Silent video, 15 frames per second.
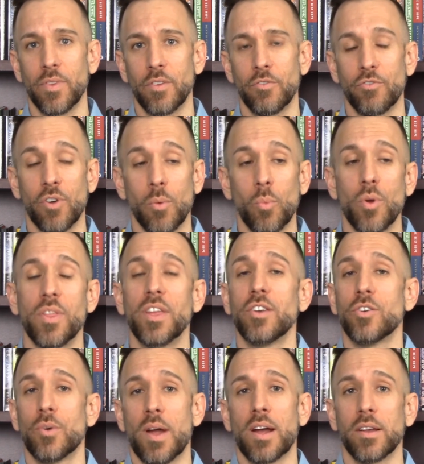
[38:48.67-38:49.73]

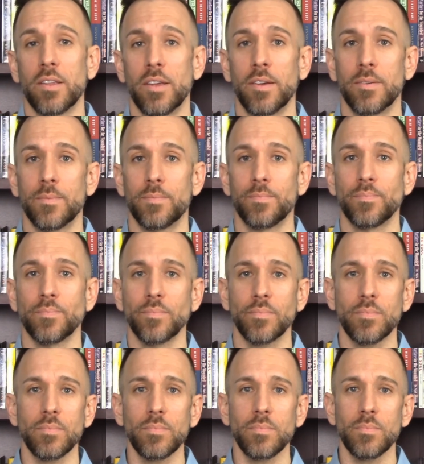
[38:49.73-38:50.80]
directly.
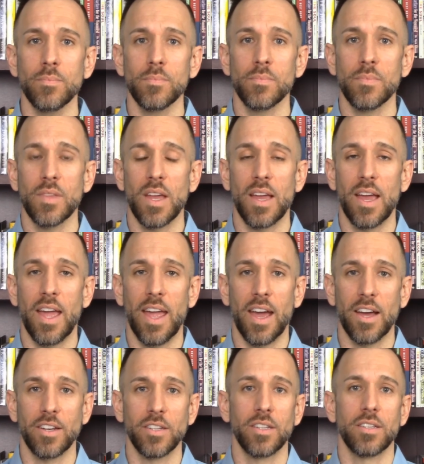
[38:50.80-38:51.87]

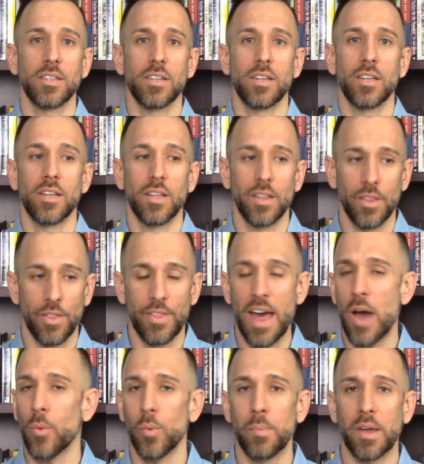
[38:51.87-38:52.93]
And
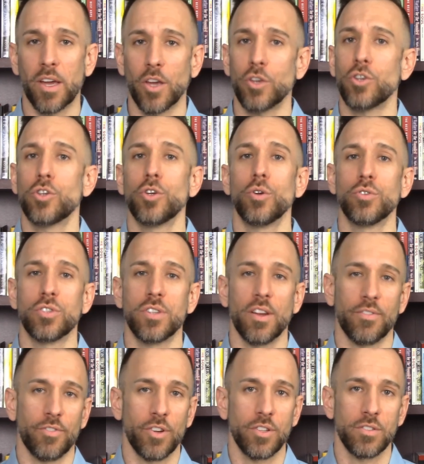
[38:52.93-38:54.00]
that will make a huge
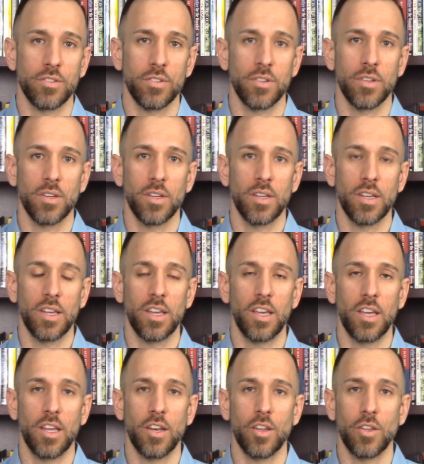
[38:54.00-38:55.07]
difference
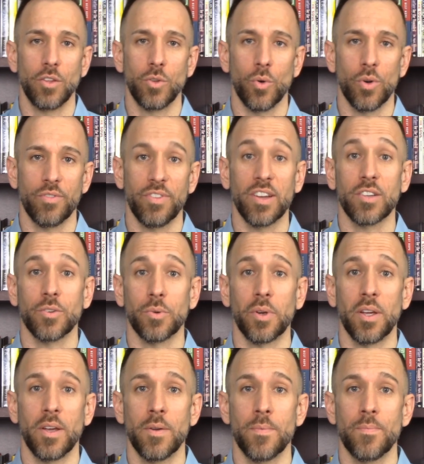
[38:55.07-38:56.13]
in your
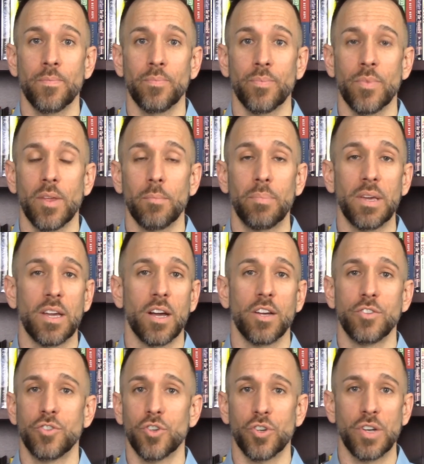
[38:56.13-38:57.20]
victory,
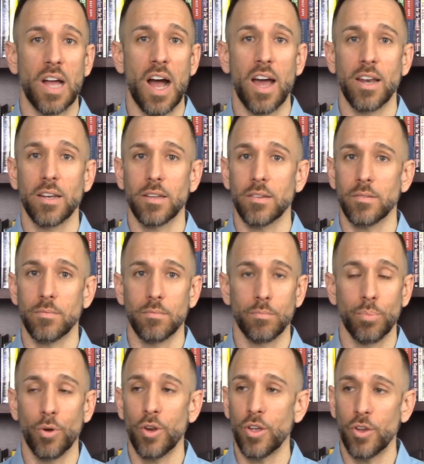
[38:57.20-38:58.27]
because you're not
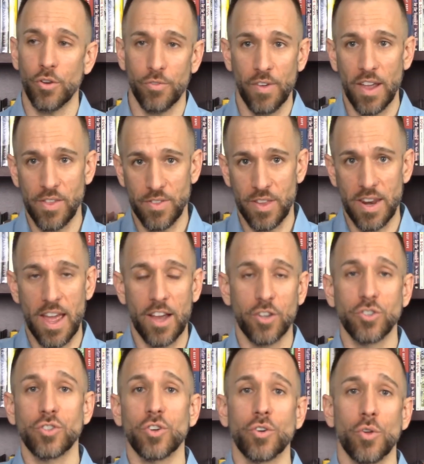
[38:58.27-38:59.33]
putting your faith in
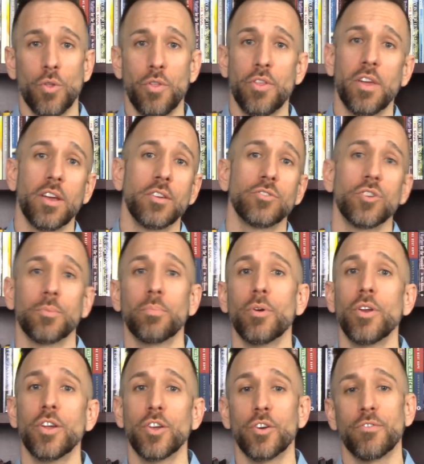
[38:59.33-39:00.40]
external things. You're
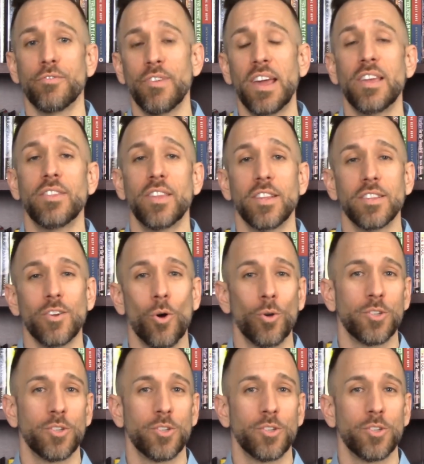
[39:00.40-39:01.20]
putting your faith in the Holy